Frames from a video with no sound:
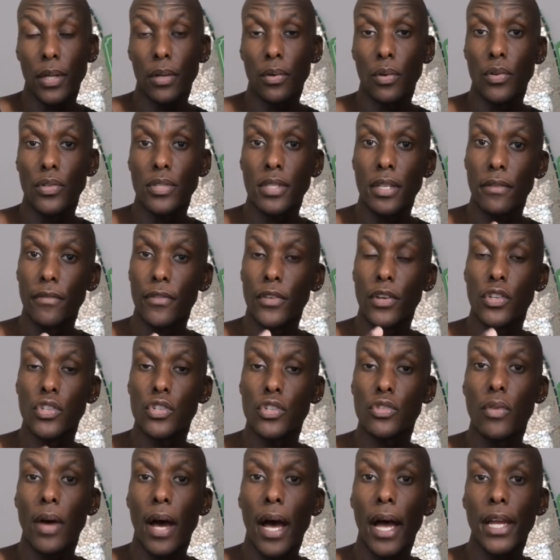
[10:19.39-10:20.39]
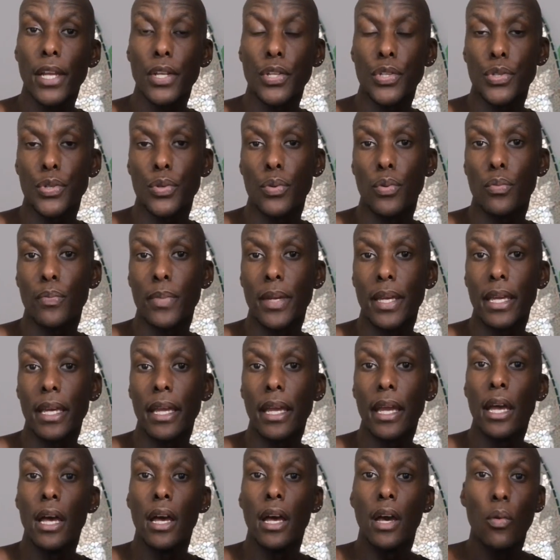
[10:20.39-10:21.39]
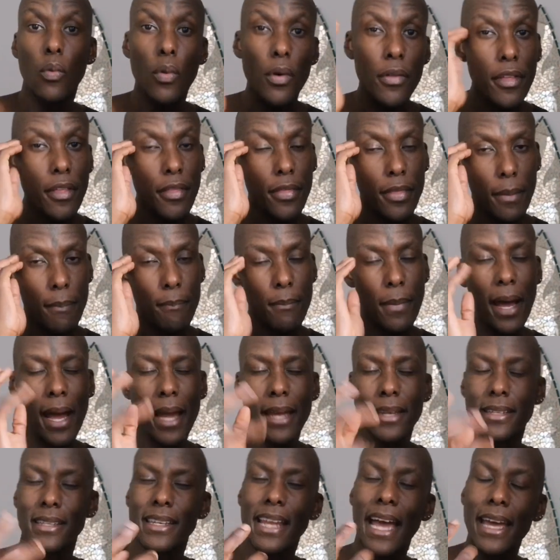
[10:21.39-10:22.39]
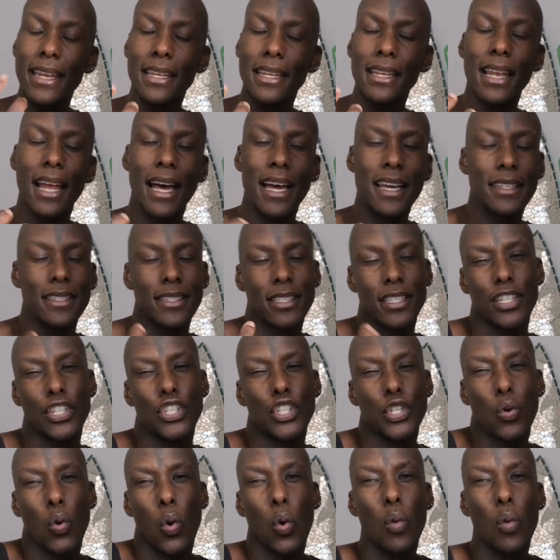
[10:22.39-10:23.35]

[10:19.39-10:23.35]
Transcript: because if you're trying to be within the mind and analyze it,